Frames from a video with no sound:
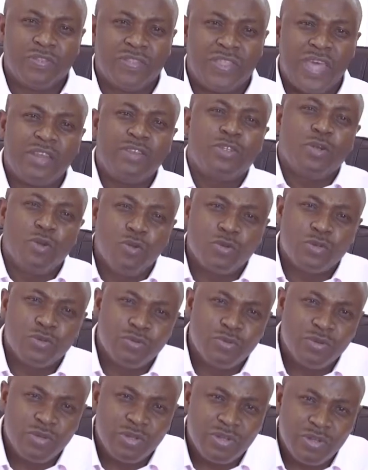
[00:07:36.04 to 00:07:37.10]
Then you go
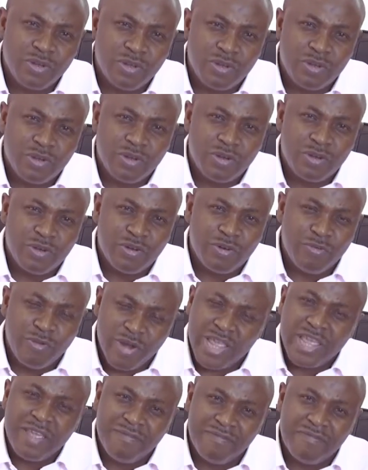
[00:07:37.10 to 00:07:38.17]
to
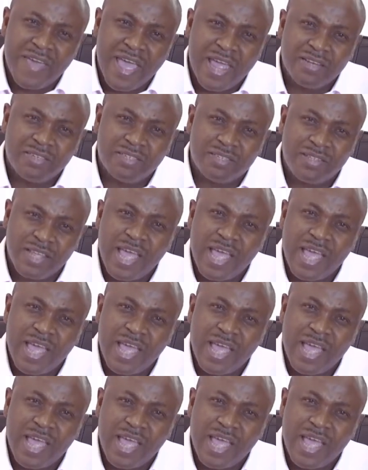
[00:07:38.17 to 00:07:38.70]
reinvent.